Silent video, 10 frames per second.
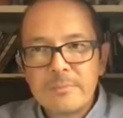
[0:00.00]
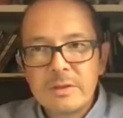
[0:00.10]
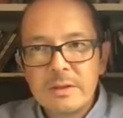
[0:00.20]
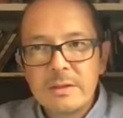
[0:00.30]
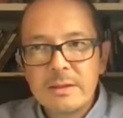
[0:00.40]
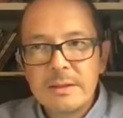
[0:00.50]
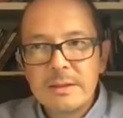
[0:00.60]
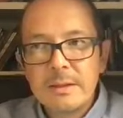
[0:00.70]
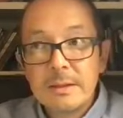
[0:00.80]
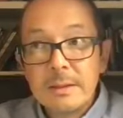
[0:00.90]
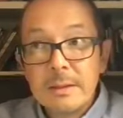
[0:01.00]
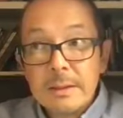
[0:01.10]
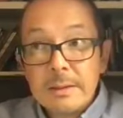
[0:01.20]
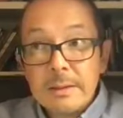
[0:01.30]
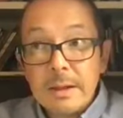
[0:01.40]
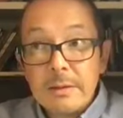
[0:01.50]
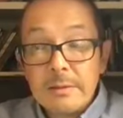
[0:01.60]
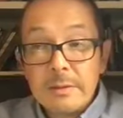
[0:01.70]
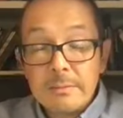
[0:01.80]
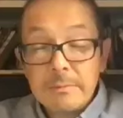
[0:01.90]
particularly
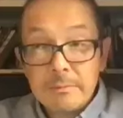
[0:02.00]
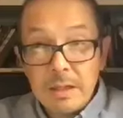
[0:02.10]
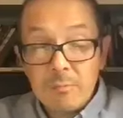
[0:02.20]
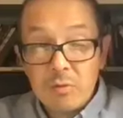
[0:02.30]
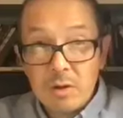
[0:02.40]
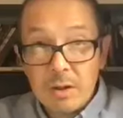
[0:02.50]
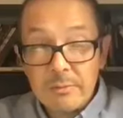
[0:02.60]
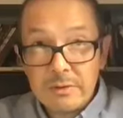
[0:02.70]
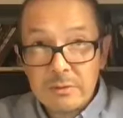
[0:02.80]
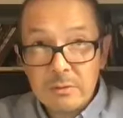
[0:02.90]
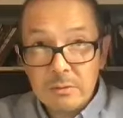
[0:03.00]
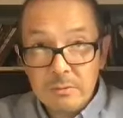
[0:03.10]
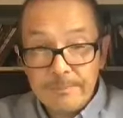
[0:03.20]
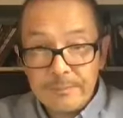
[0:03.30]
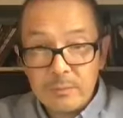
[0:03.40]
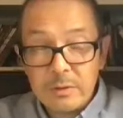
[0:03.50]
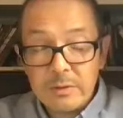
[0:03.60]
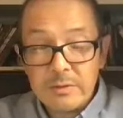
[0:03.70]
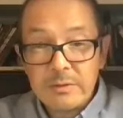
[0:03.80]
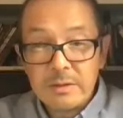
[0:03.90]
in primary school
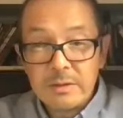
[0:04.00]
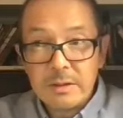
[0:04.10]
was,